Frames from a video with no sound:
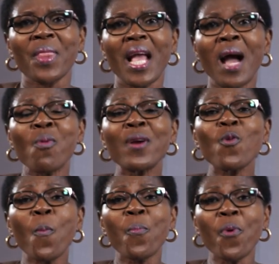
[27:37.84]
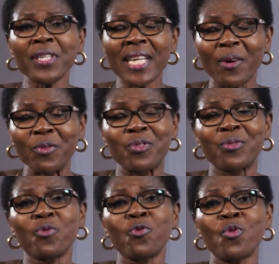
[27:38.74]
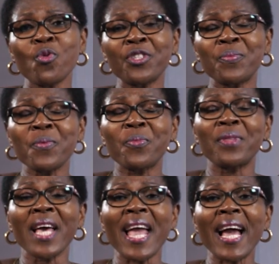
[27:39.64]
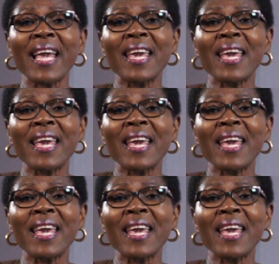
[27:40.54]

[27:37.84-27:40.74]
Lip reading: And when you burn out, those people that you are